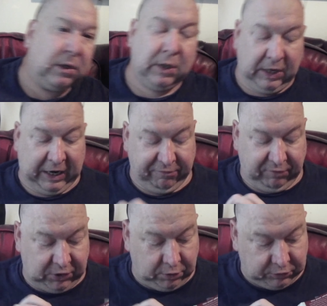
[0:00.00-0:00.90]
I
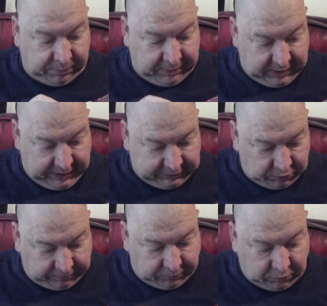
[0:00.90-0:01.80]
reused my
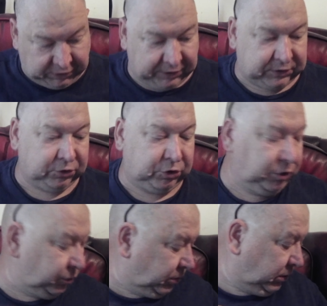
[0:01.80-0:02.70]
SO4 yeast as
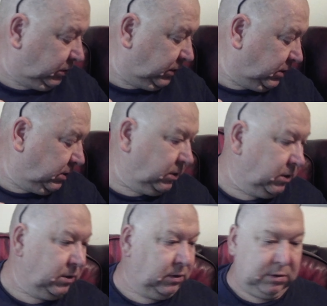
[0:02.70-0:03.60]
usual.
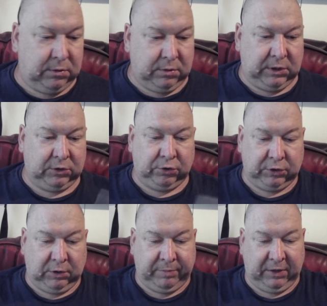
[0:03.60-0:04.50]
That's just
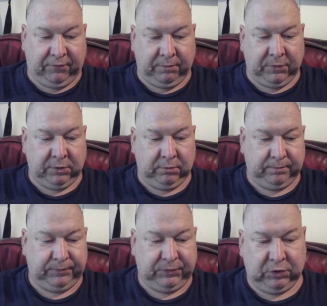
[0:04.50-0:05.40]
a bit from the
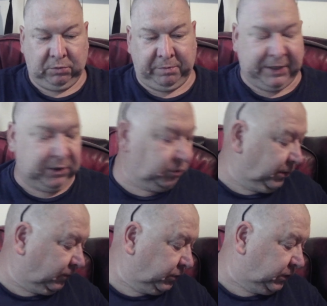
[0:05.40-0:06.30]
double pouch where I
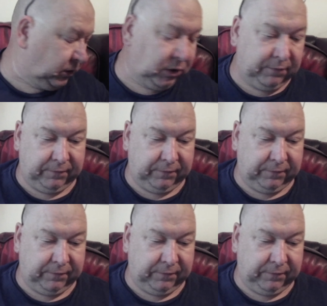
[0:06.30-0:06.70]
cut it off.